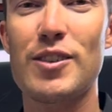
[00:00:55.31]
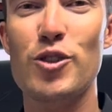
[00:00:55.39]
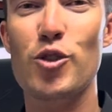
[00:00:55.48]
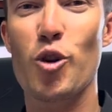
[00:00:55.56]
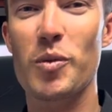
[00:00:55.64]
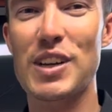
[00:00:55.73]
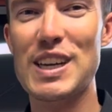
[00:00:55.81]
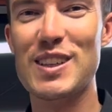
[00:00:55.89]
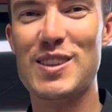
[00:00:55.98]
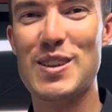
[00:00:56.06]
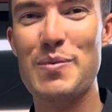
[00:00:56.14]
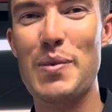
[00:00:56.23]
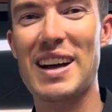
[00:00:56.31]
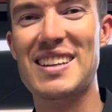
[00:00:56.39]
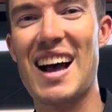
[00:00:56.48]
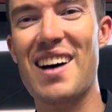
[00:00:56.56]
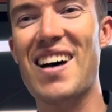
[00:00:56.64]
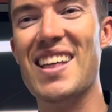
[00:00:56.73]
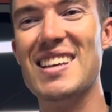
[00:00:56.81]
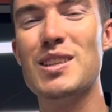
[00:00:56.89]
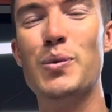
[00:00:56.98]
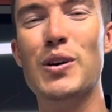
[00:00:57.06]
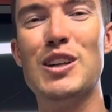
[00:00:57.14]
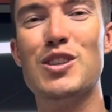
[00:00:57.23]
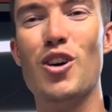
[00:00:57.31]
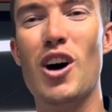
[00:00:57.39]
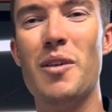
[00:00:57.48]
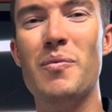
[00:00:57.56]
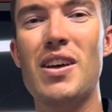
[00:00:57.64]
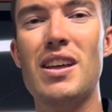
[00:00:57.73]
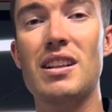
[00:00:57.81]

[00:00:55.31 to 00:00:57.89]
Normally is, but at this point in time,